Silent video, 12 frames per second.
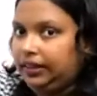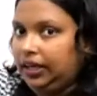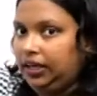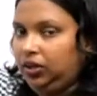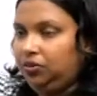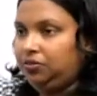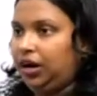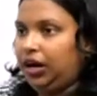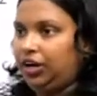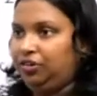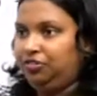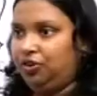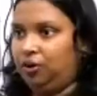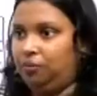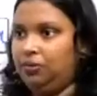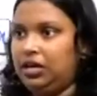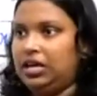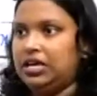Then you try to
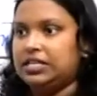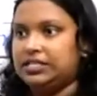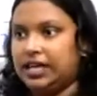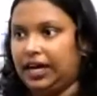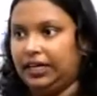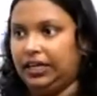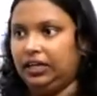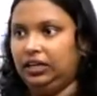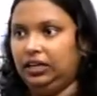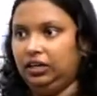form sine